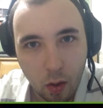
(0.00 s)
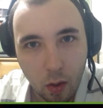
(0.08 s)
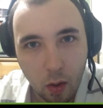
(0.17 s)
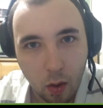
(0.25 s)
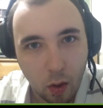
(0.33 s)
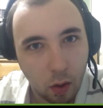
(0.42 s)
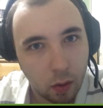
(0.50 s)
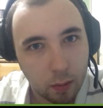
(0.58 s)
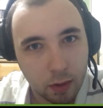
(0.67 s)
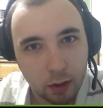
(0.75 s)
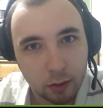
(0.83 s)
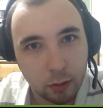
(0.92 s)
Oh,
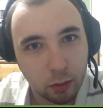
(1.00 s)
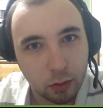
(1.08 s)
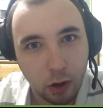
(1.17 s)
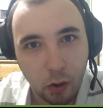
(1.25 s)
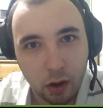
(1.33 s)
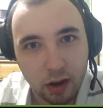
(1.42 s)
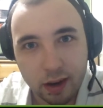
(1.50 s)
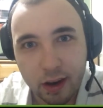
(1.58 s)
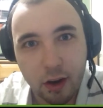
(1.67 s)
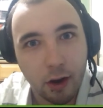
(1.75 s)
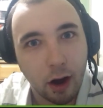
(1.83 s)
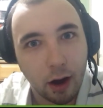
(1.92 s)
middle school Tony
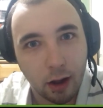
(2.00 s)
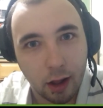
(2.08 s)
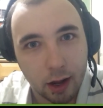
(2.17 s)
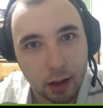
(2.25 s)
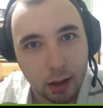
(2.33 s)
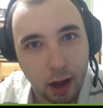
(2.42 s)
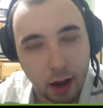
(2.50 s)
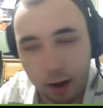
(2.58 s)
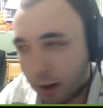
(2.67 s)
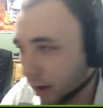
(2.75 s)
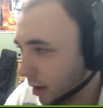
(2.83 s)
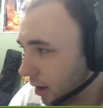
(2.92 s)
did not like that.
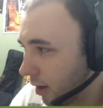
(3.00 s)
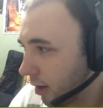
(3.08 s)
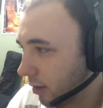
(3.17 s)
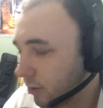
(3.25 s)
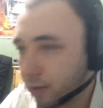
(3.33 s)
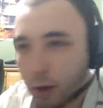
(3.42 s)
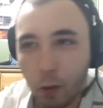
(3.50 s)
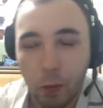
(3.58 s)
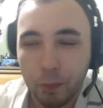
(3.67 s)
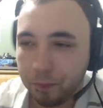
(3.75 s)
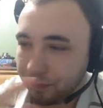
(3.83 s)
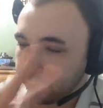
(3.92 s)
So,
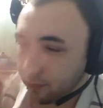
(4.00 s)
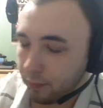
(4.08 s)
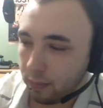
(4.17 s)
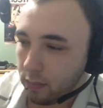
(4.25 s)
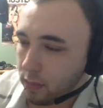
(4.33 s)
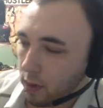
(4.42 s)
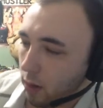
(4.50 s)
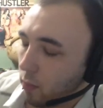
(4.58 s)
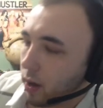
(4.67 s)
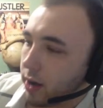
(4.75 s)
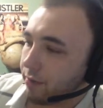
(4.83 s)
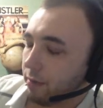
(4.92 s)

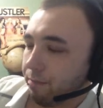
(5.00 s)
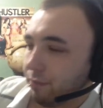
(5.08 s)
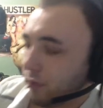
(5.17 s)
whatever.